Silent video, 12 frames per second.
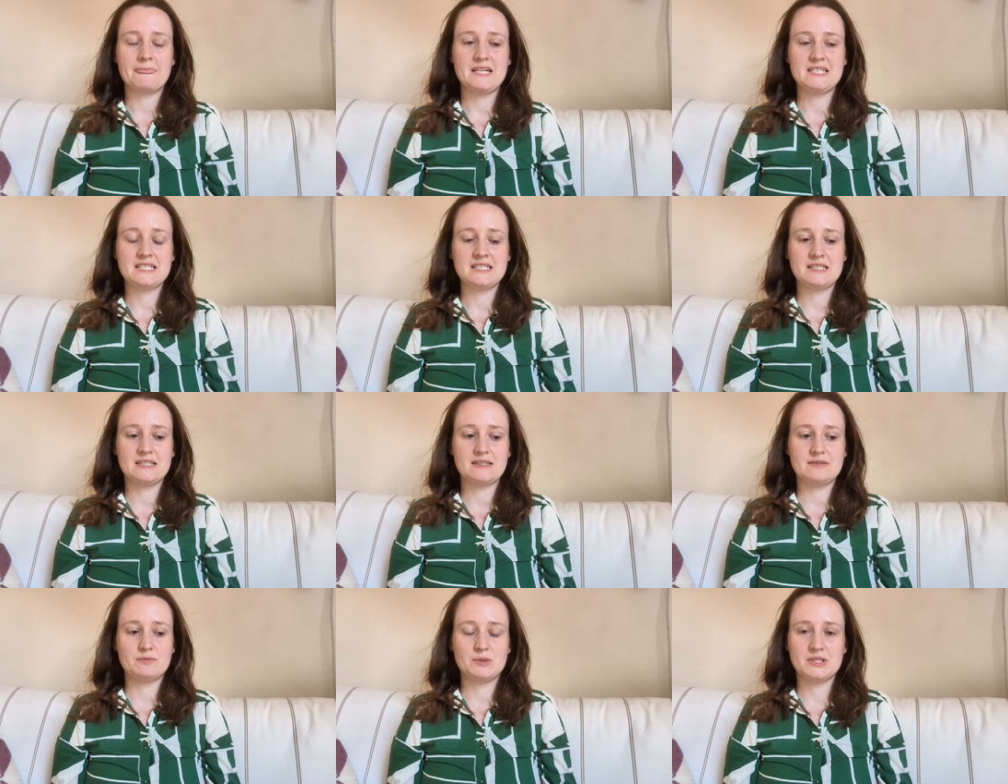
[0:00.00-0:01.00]
I didn't
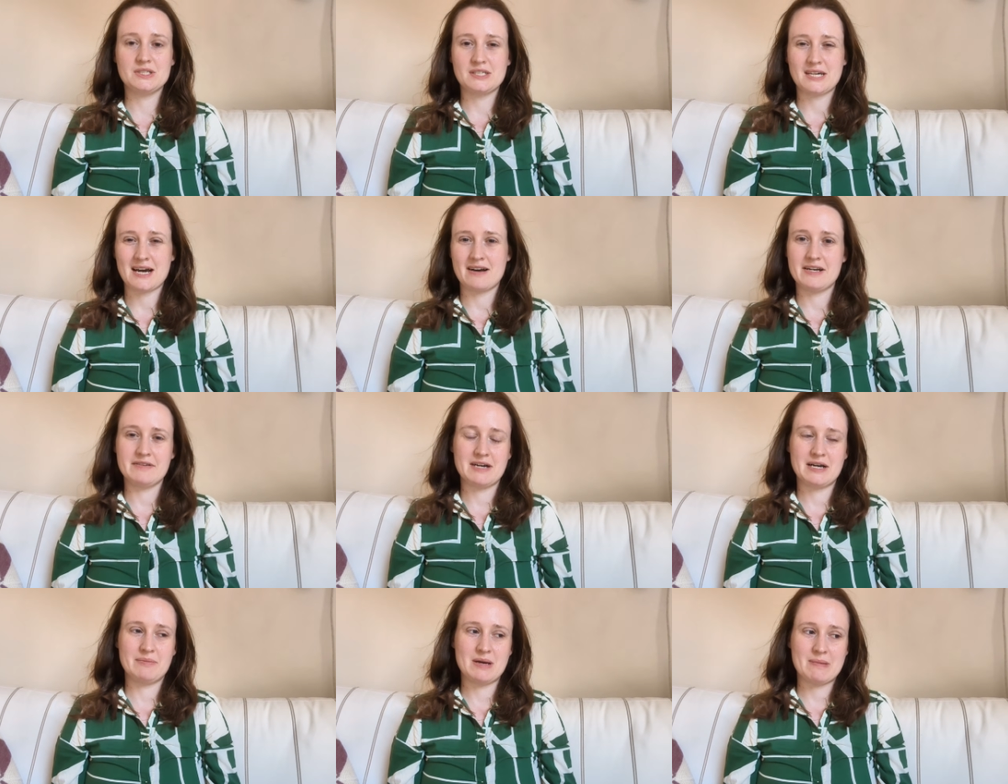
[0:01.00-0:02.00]
want to carry
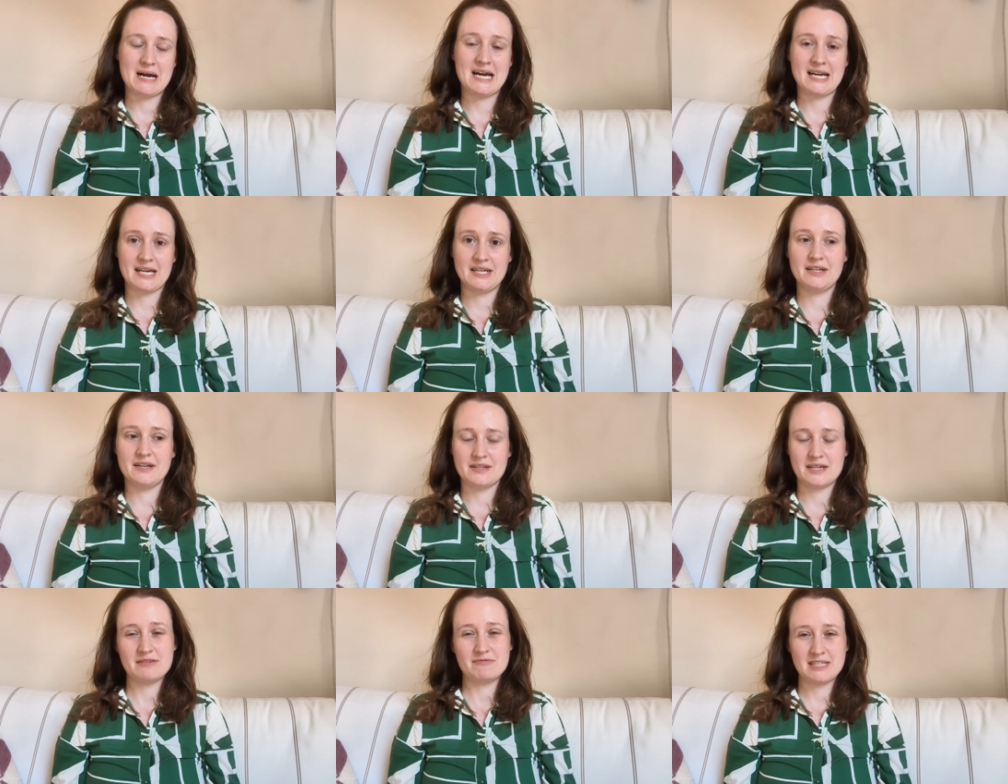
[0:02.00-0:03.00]
around my bag and
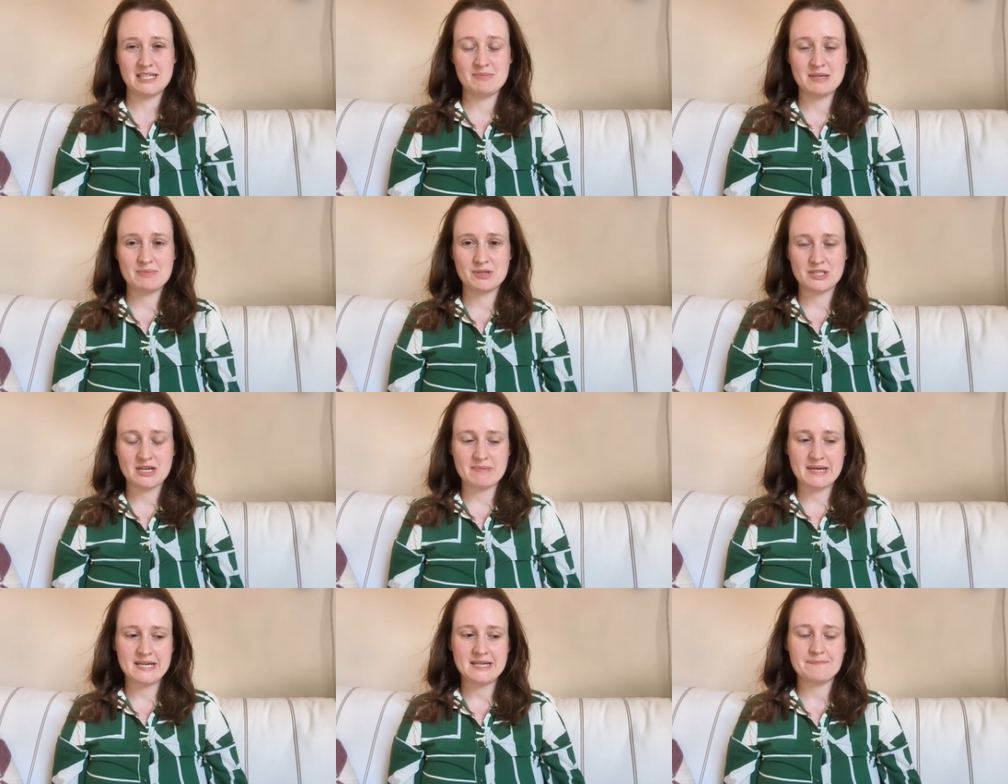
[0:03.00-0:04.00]
another really big project
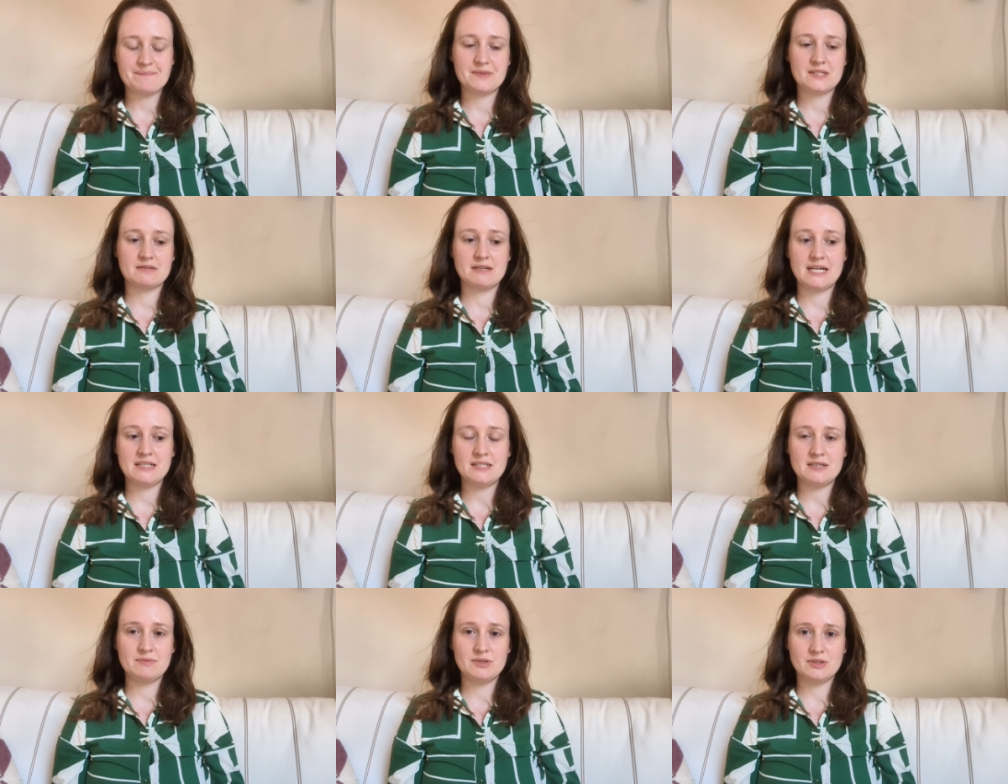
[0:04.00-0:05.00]
bag, so I ended
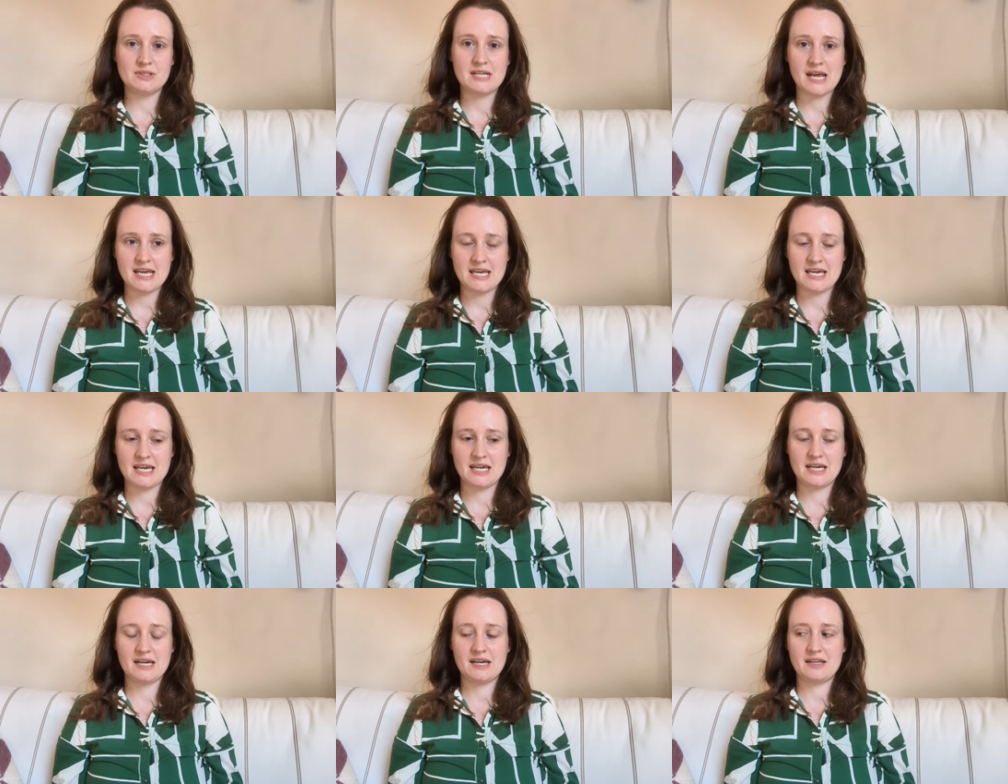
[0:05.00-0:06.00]
up not
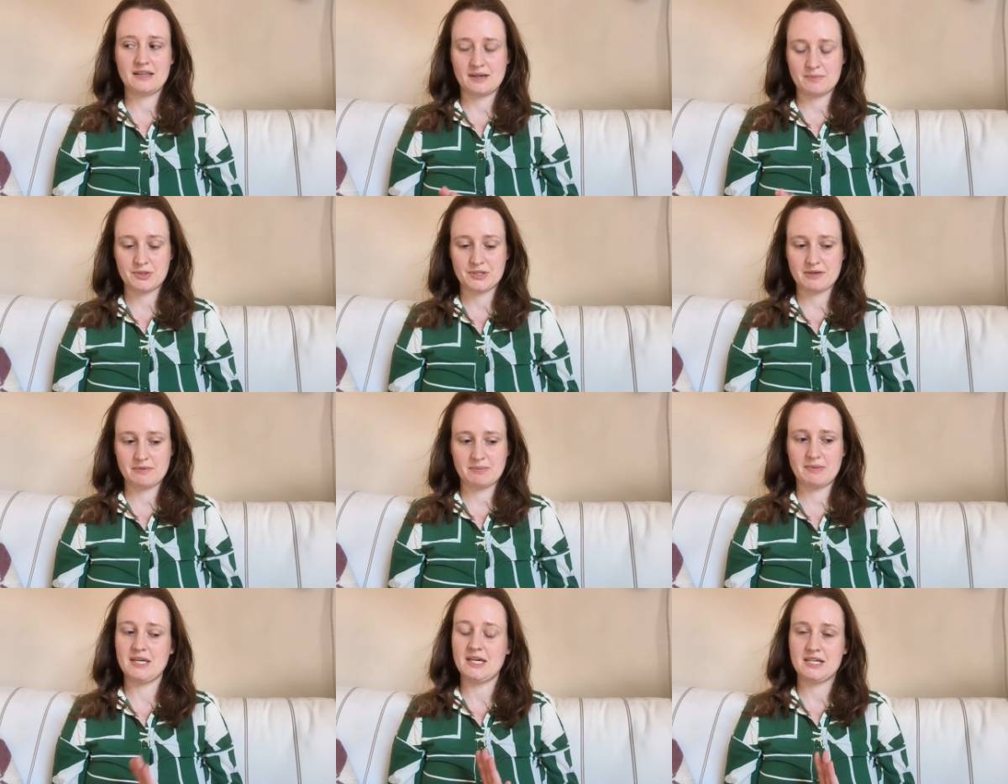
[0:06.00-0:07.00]
taking that project with
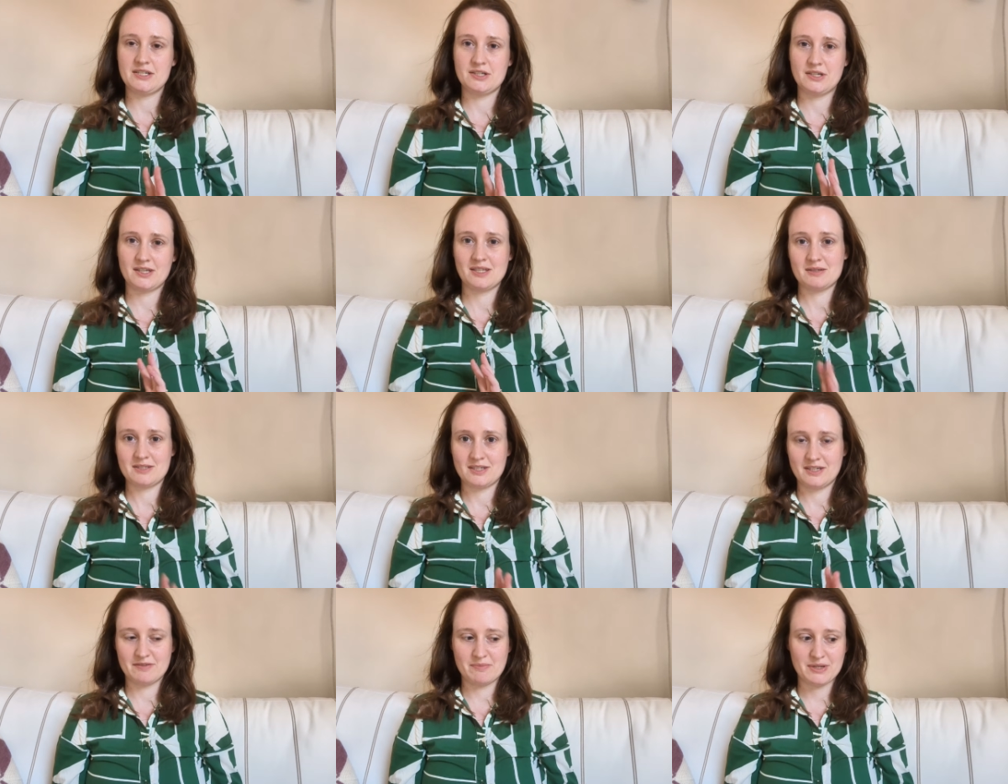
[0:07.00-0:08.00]
me. I took the
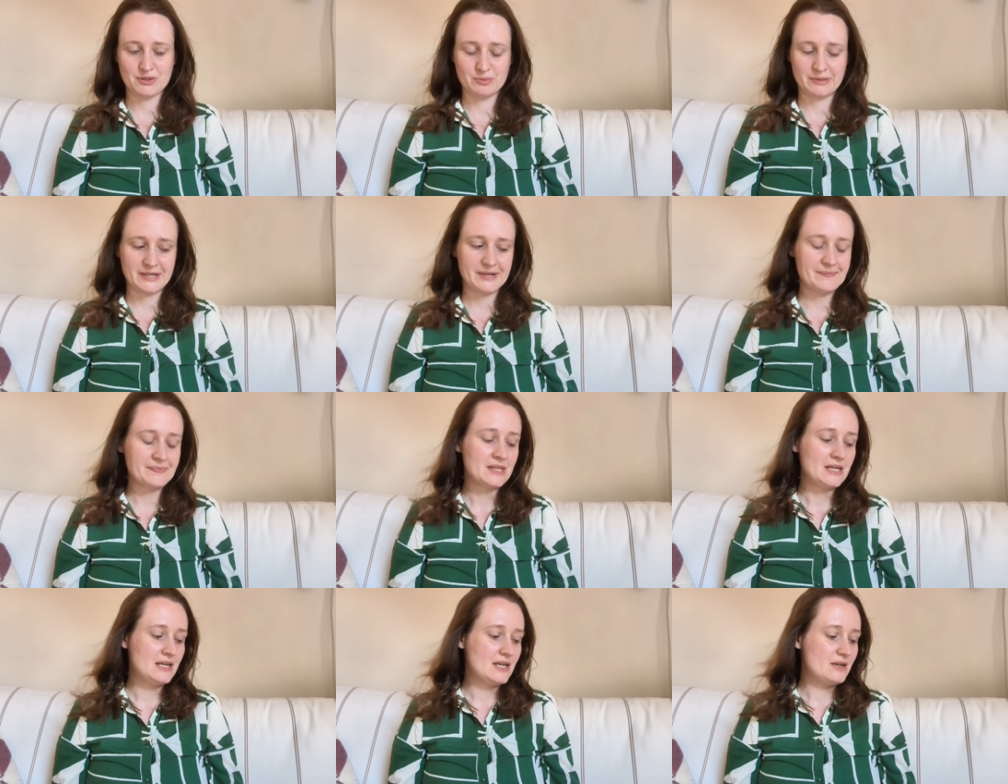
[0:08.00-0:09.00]
start of a muscle bra,
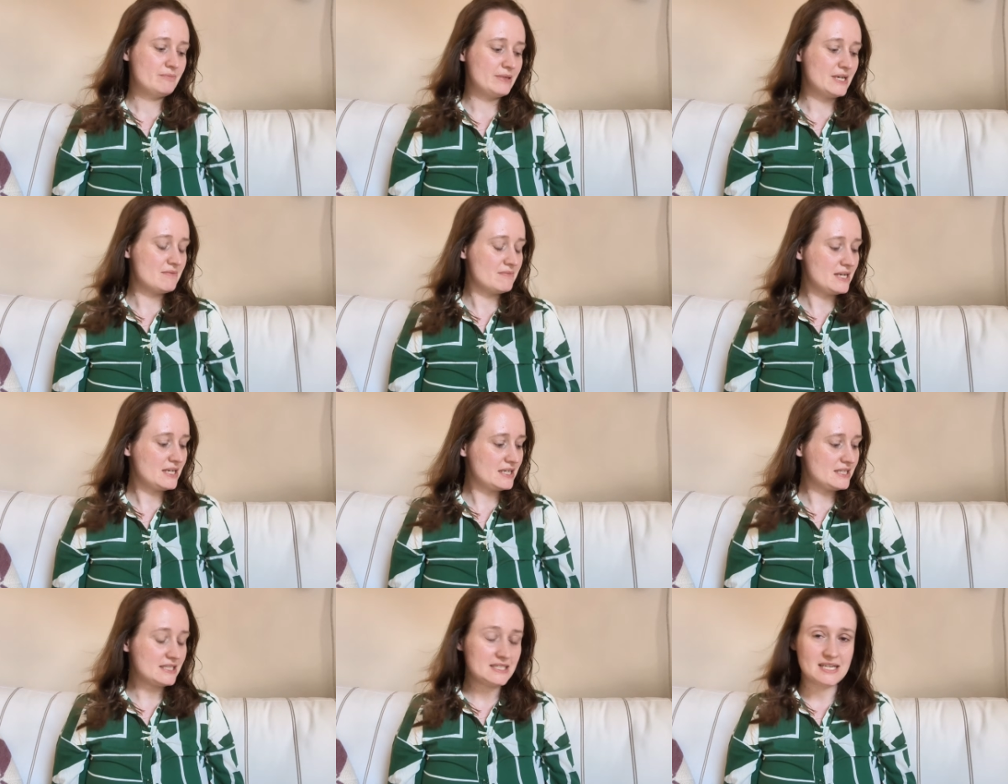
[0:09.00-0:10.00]
but it meant I
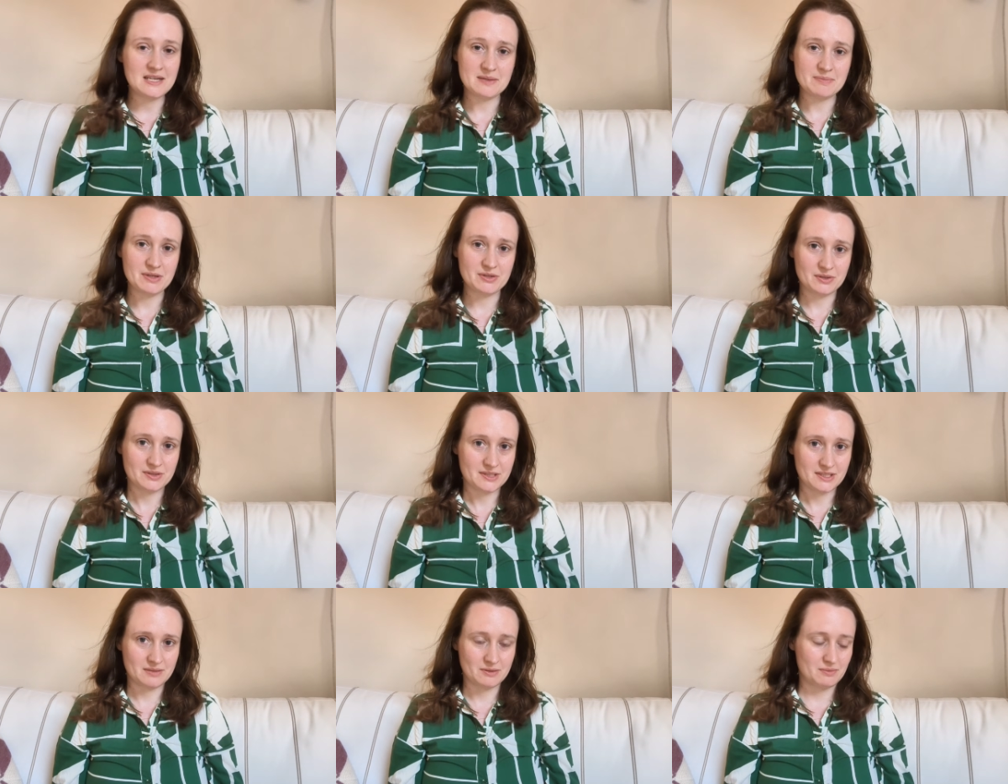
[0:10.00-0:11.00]
did take my cross
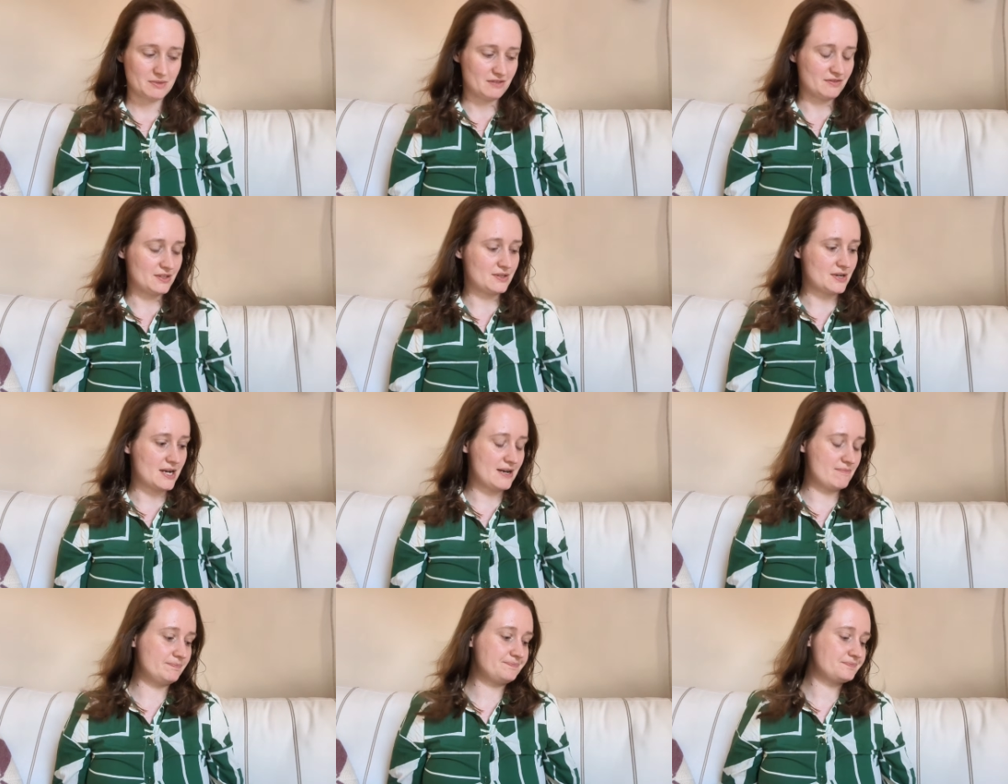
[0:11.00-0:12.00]
stitch with me for the
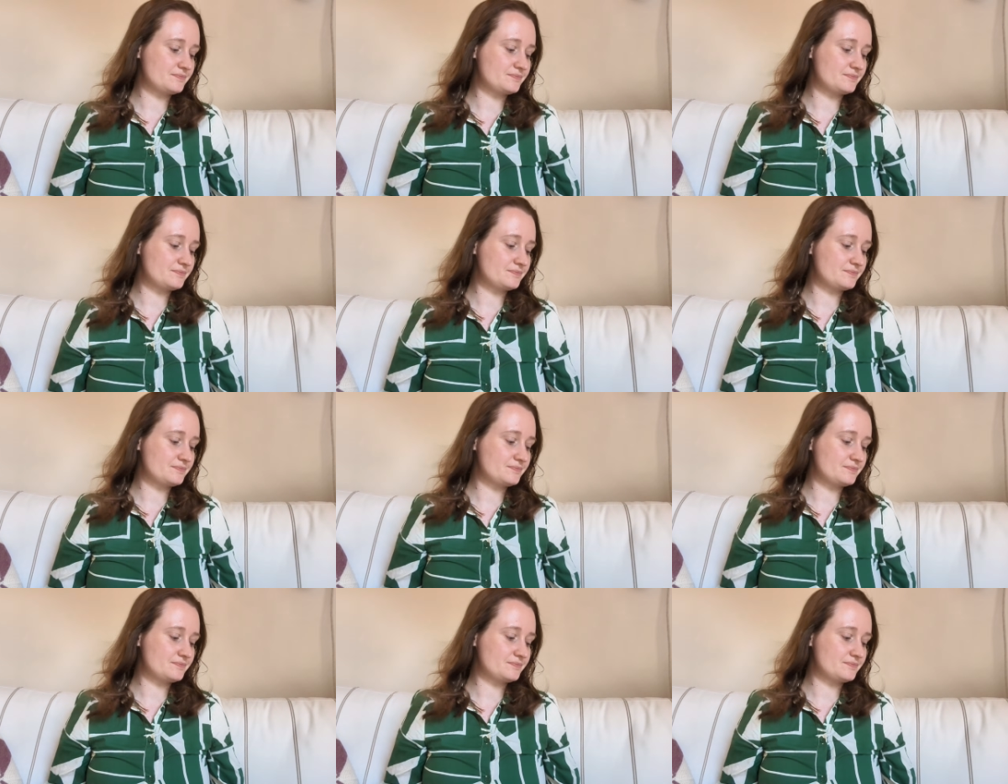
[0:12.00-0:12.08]
train,